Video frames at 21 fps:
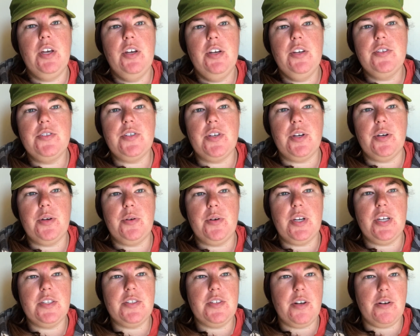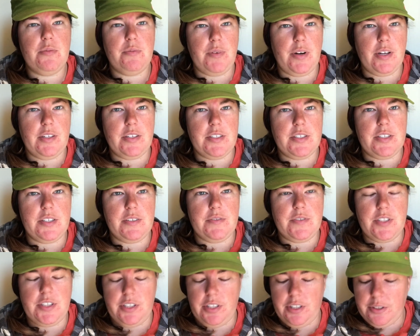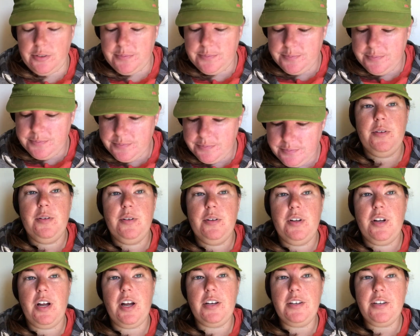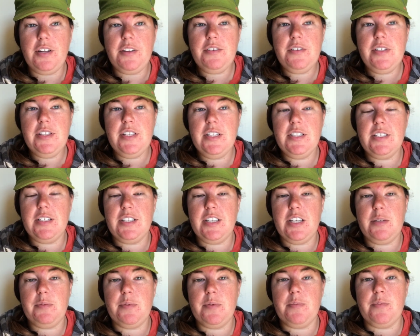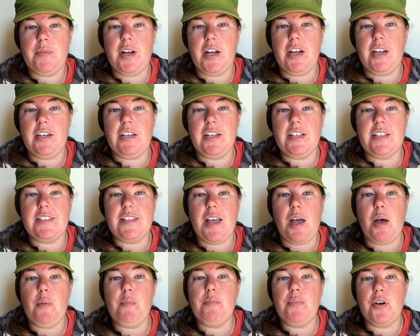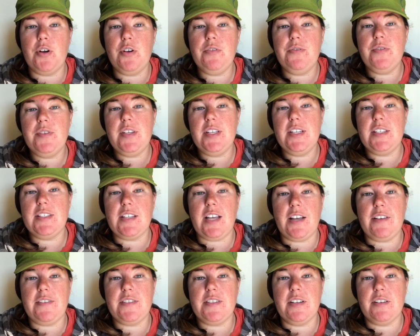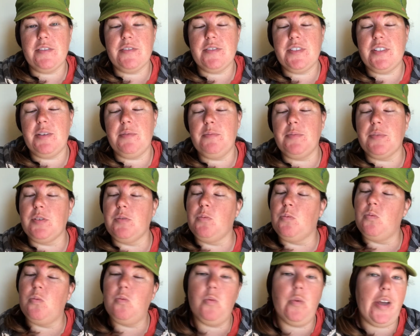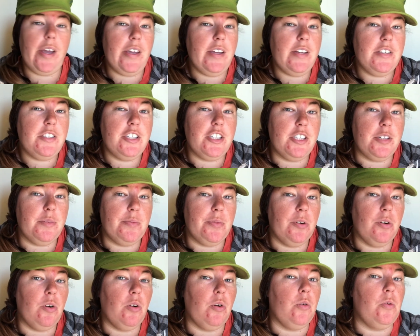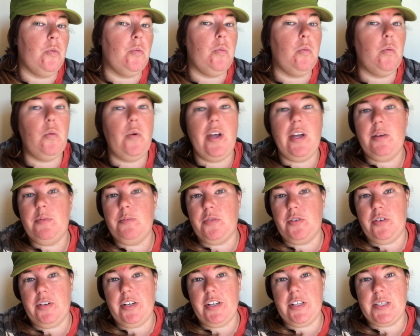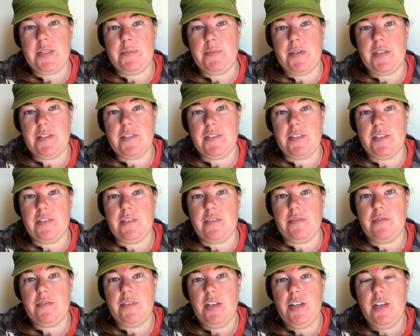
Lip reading: So it's all relative to you. Another thing to keep in mind is that both of these lifestyles can be way cheaper or way more expensive